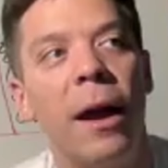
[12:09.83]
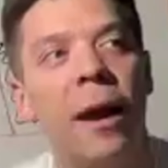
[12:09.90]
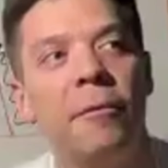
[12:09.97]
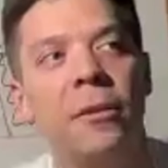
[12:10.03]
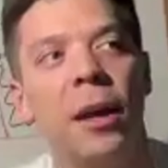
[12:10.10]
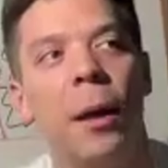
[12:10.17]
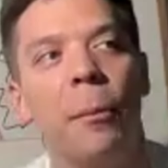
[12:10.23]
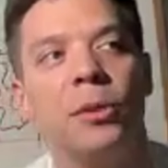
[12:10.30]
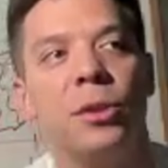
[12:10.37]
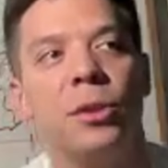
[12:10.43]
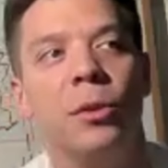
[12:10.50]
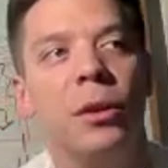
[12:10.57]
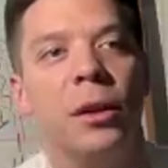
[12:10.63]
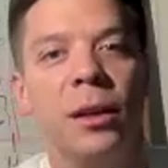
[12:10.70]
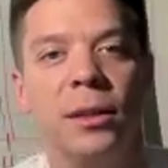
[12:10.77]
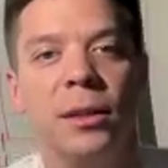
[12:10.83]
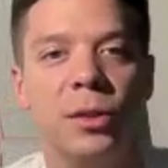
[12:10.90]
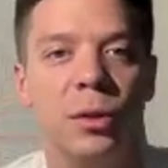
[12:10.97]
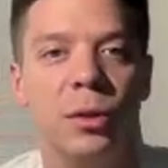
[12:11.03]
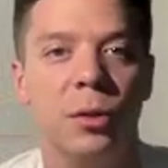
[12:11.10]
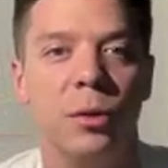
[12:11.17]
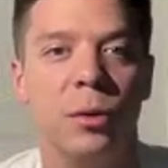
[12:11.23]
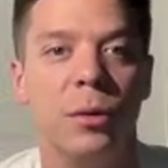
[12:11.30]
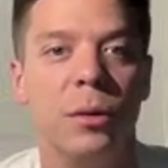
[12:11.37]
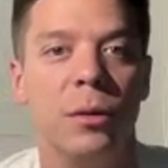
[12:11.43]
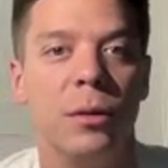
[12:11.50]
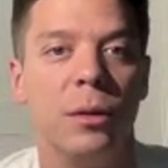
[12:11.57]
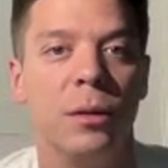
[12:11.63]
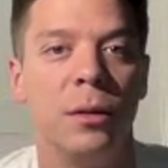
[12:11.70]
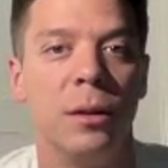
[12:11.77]
have the opportunity
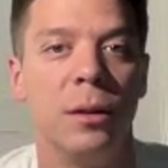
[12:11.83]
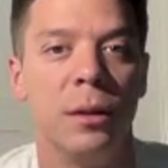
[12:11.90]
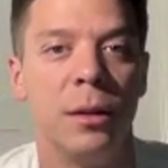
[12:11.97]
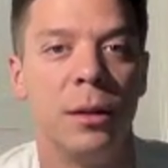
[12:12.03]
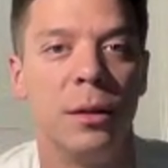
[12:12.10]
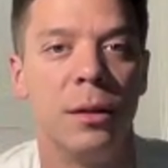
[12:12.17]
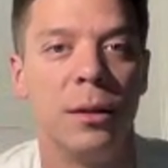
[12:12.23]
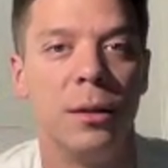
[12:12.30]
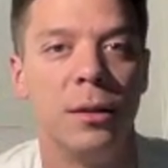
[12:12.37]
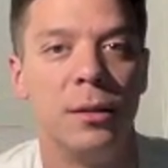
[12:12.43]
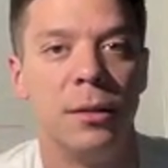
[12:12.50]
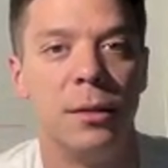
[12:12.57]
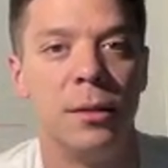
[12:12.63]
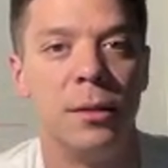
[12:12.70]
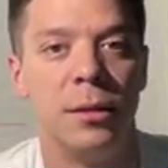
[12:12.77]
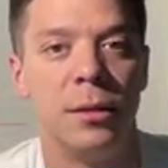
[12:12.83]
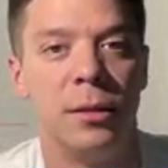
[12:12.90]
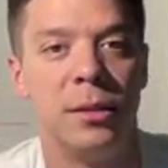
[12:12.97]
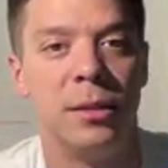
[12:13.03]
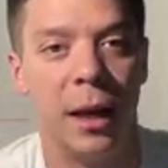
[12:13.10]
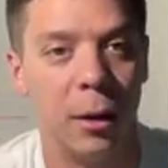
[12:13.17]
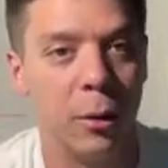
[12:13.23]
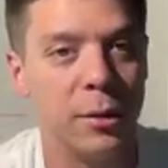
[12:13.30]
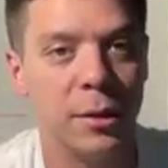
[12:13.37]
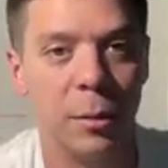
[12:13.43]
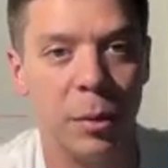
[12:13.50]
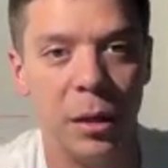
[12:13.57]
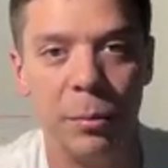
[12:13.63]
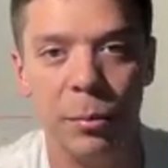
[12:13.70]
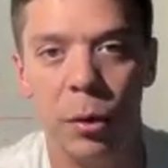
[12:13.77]
to sell
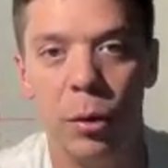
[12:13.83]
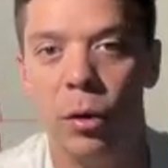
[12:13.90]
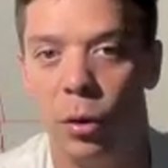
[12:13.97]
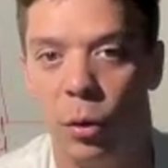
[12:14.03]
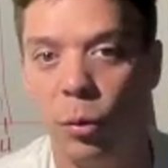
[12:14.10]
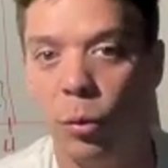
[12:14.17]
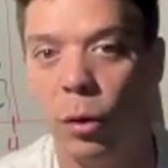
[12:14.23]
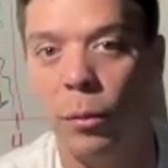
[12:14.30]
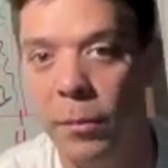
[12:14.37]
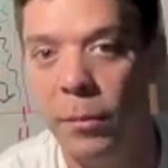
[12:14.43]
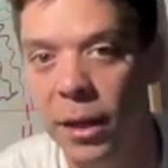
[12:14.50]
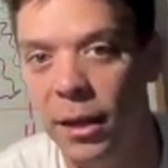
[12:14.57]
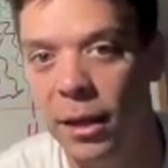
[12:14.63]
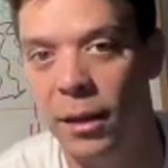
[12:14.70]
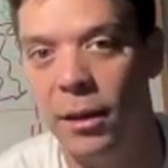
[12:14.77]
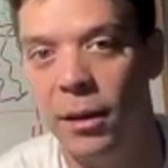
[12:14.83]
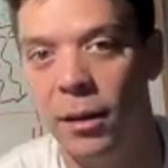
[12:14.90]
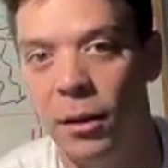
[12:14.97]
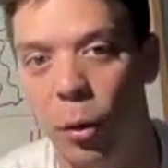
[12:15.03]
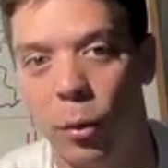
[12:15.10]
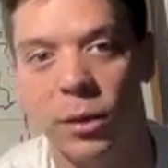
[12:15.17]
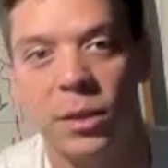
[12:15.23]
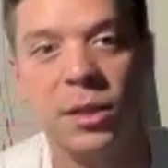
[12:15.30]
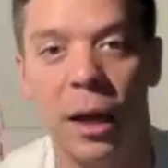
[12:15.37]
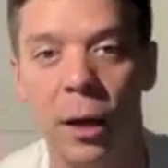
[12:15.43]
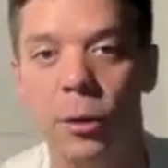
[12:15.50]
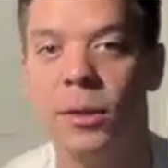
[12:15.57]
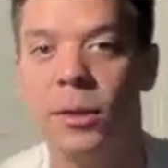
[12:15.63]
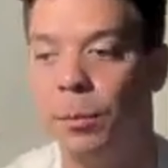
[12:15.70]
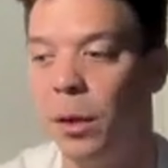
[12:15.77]
to people who were me, or
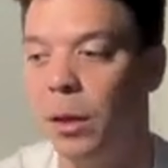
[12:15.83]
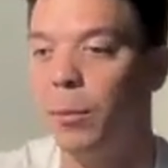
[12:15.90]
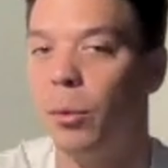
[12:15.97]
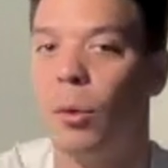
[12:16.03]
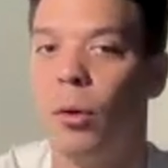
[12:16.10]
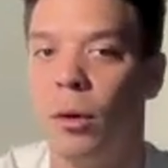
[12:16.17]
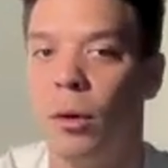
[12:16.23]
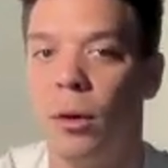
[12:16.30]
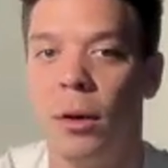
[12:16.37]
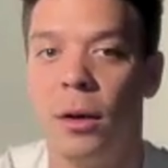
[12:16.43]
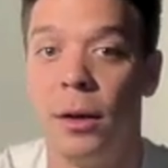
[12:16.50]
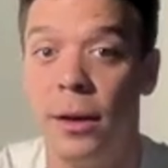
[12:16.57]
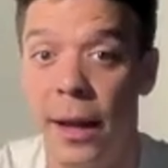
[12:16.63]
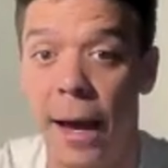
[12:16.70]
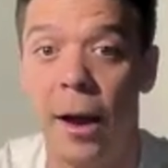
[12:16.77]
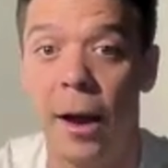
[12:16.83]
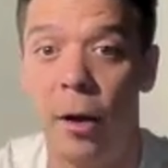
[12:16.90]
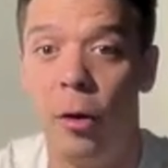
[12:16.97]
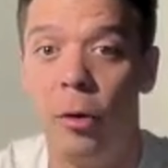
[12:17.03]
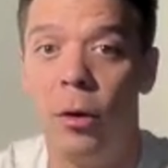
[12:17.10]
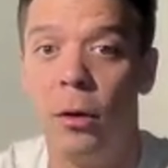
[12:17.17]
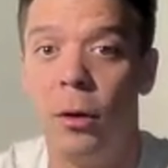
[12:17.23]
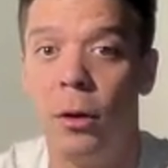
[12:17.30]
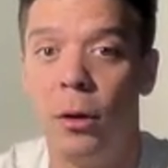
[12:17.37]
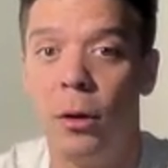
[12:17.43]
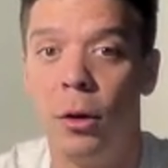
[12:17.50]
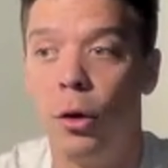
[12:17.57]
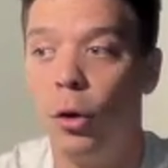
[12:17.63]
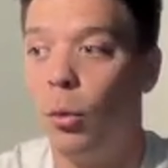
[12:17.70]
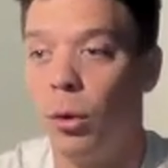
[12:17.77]
sell to people now
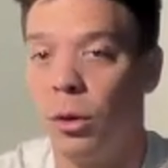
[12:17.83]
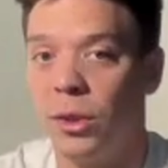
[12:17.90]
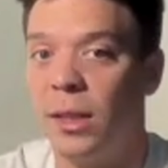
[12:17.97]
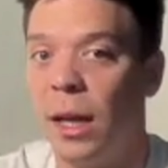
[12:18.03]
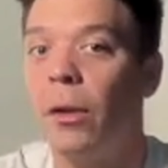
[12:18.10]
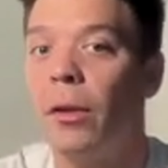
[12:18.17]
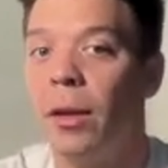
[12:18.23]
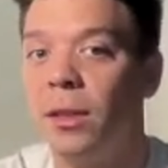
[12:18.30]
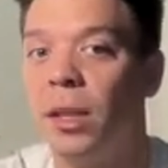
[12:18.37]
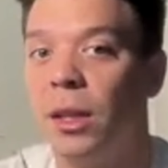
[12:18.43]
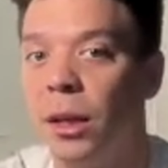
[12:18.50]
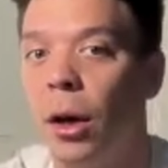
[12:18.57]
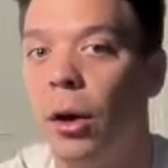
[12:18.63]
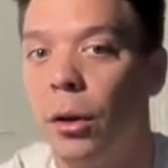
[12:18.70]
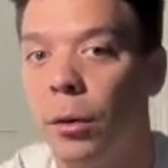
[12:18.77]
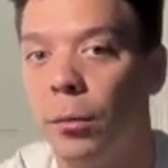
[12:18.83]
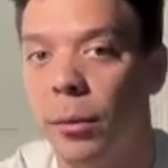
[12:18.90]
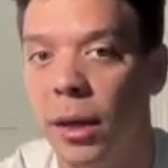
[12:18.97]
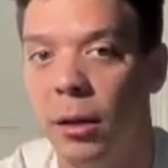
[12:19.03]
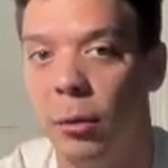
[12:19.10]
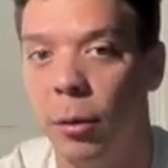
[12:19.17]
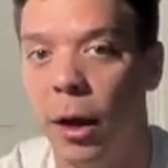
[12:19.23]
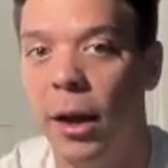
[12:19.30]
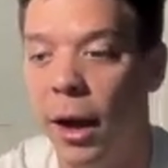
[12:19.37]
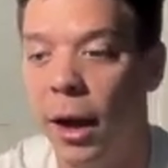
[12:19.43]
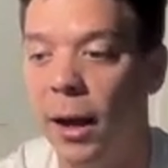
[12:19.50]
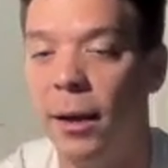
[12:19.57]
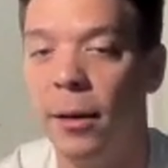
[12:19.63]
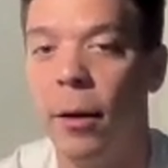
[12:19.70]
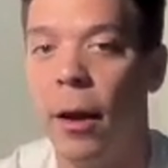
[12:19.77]
who were selling to younger me, right?
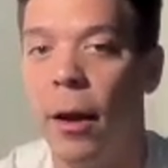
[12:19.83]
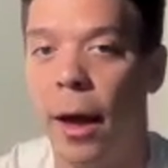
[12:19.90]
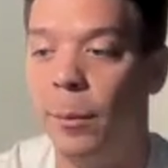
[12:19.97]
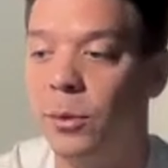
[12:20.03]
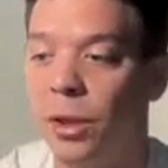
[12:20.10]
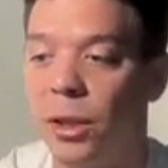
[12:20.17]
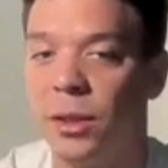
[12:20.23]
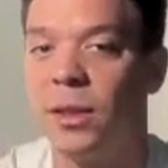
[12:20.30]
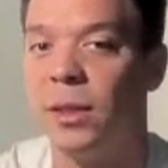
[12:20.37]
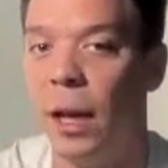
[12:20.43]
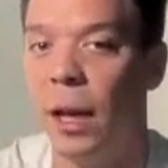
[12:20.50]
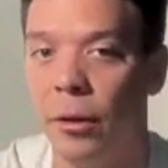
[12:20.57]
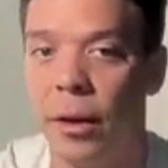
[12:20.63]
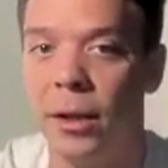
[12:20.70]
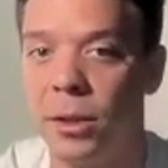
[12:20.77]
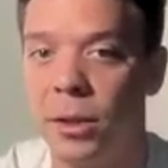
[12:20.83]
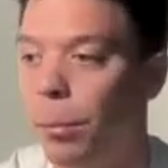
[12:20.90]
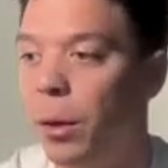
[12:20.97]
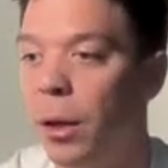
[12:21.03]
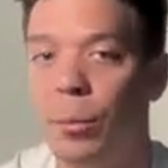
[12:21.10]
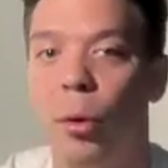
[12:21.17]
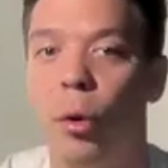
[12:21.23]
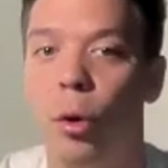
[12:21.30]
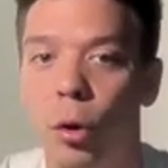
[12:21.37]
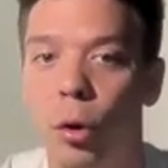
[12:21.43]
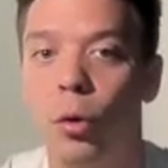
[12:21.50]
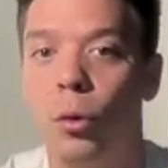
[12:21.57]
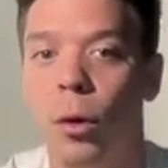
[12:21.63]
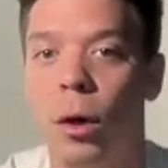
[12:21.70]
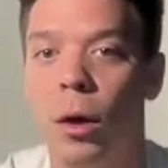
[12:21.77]
I am just selling to people
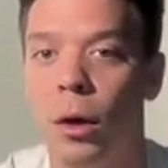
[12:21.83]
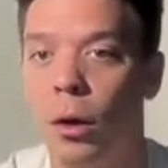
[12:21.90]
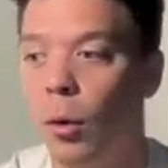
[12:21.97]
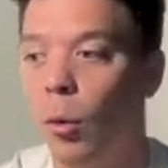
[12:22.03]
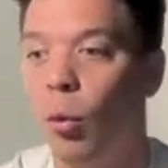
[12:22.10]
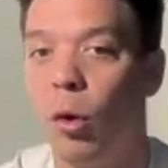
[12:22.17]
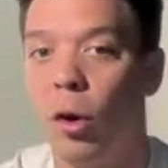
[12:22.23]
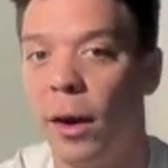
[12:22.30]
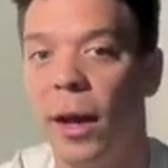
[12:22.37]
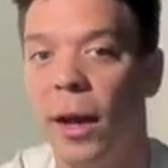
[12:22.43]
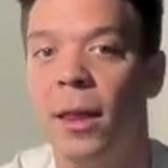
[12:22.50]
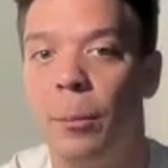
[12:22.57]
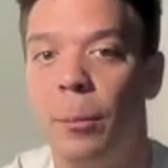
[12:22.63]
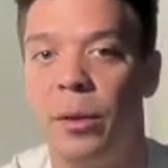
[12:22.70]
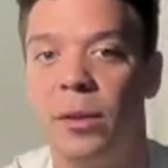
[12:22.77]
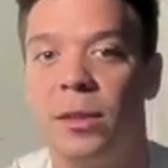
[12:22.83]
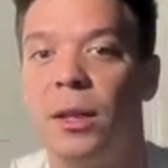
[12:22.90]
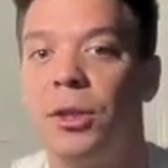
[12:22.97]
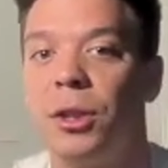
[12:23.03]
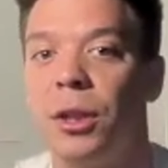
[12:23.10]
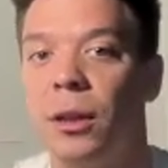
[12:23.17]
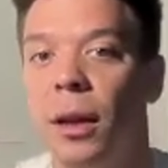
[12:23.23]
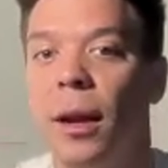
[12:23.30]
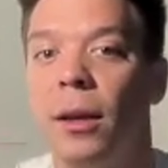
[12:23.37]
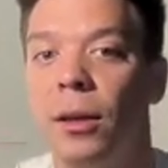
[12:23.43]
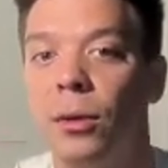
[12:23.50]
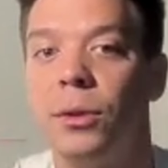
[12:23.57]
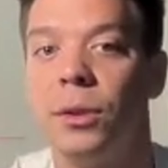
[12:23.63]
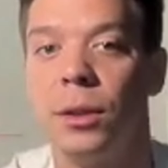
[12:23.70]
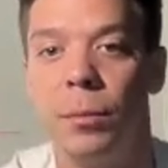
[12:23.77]
who were in the position that I
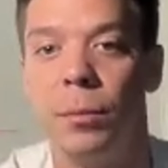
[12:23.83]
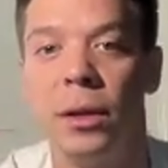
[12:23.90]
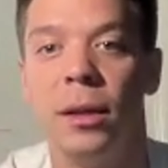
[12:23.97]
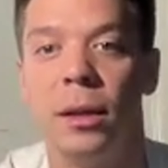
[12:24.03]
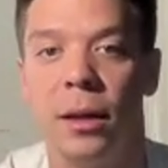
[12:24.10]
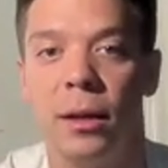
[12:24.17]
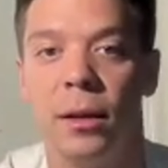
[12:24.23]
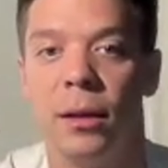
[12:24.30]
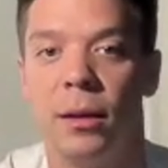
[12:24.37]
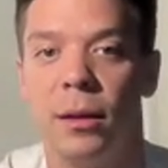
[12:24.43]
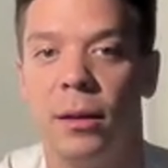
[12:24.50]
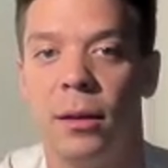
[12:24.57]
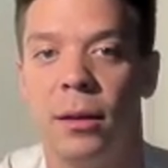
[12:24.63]
used to be in.